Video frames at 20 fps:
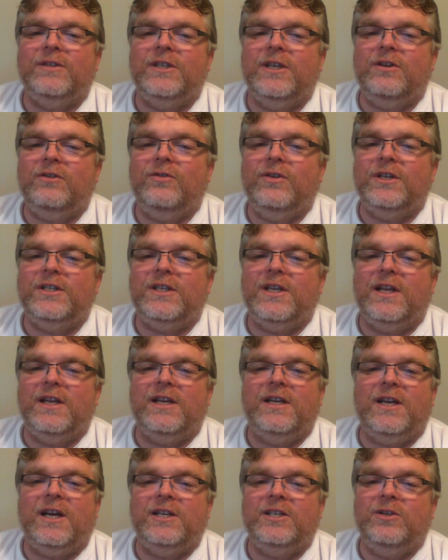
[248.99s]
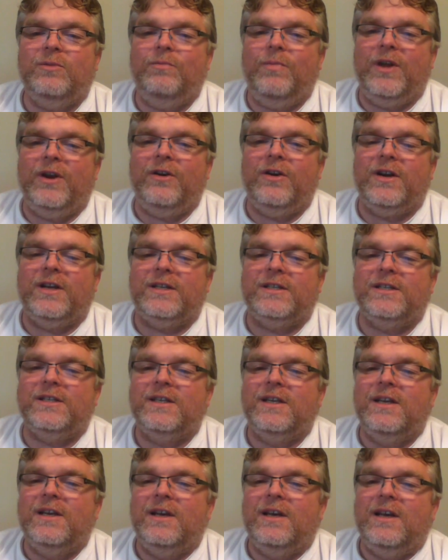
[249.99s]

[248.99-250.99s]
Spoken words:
of citrus and a touch of bitterness.